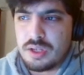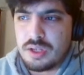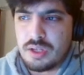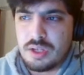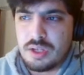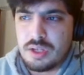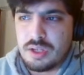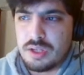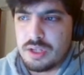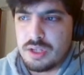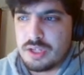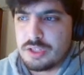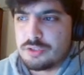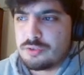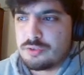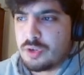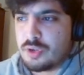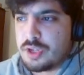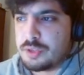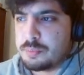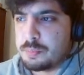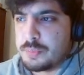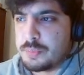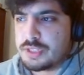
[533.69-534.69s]
I
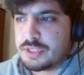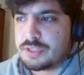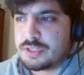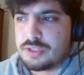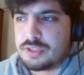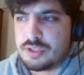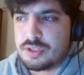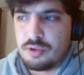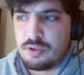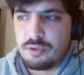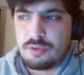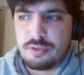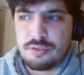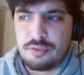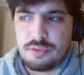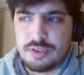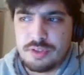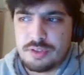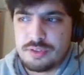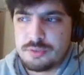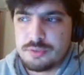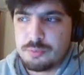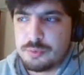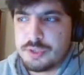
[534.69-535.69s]
tried mixing other
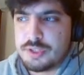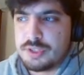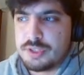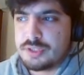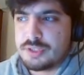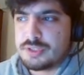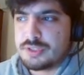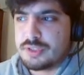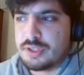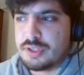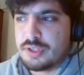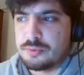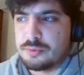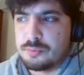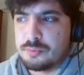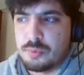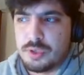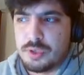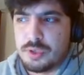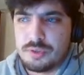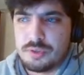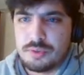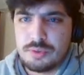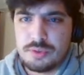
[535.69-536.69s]
things with it and
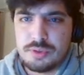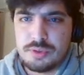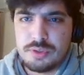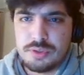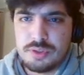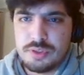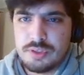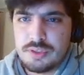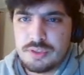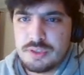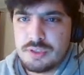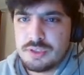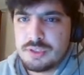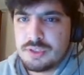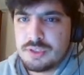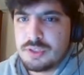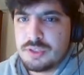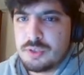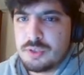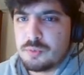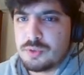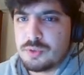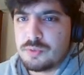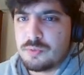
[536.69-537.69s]
went
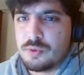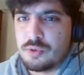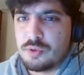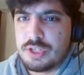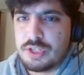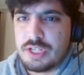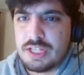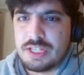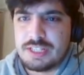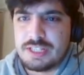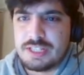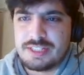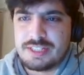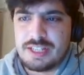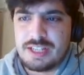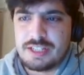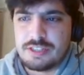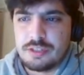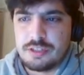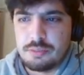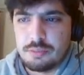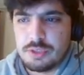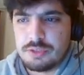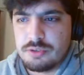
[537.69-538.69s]
for an
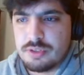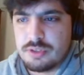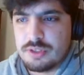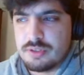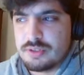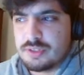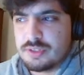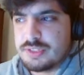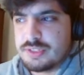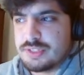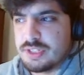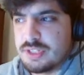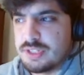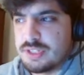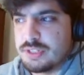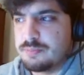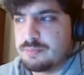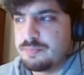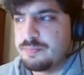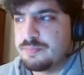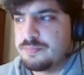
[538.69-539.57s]
asymmetrical design.